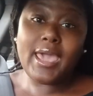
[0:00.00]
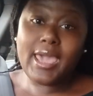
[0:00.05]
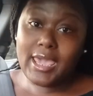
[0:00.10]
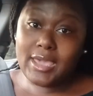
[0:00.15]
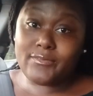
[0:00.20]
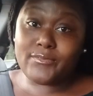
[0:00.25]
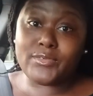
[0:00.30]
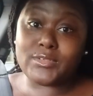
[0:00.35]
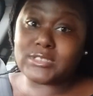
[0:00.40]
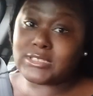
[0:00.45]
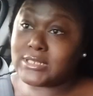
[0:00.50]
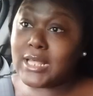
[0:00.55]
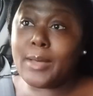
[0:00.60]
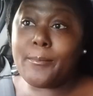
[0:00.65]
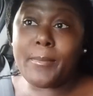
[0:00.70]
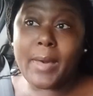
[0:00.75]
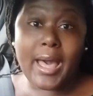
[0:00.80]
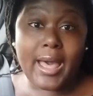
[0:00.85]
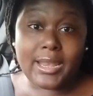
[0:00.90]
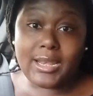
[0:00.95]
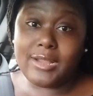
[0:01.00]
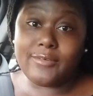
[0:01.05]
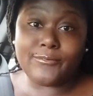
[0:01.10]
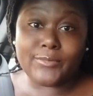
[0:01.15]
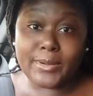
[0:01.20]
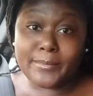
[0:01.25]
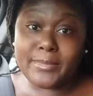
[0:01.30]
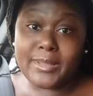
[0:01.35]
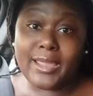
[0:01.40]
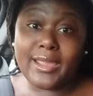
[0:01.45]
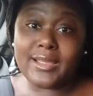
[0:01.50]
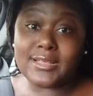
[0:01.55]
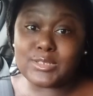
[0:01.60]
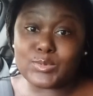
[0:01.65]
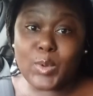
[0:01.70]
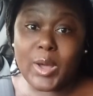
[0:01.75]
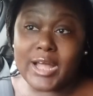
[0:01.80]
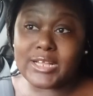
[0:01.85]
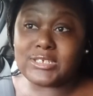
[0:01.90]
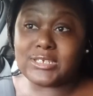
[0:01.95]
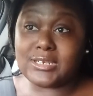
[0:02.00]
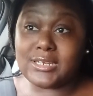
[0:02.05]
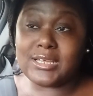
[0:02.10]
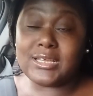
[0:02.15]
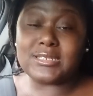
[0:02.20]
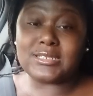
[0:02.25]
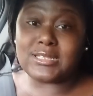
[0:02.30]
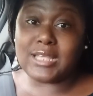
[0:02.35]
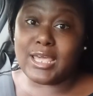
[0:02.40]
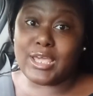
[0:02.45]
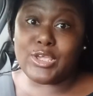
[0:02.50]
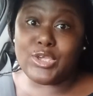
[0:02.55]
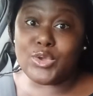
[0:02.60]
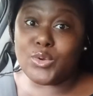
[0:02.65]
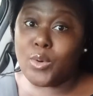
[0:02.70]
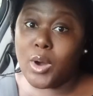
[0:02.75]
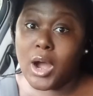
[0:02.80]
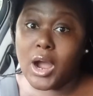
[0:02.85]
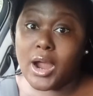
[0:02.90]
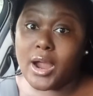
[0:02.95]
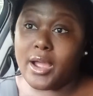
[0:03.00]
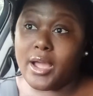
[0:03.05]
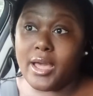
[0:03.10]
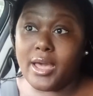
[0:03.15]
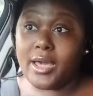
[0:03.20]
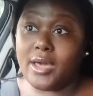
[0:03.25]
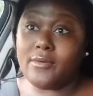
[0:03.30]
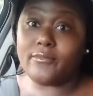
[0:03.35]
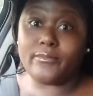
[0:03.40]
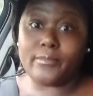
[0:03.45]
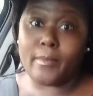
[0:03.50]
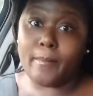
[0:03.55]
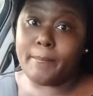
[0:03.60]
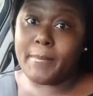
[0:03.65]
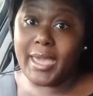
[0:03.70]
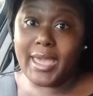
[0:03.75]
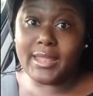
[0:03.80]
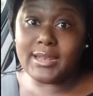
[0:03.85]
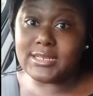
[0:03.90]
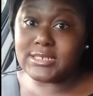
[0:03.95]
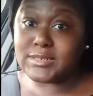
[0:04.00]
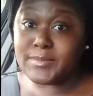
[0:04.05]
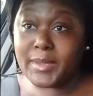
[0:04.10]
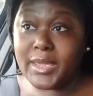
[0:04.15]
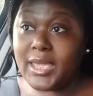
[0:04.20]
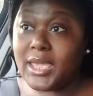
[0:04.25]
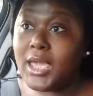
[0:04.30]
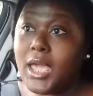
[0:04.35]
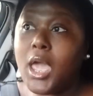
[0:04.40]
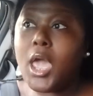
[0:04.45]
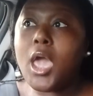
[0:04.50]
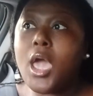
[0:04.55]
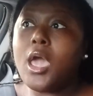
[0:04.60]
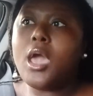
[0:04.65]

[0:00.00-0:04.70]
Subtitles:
if somebody from there is watching this and you are of management,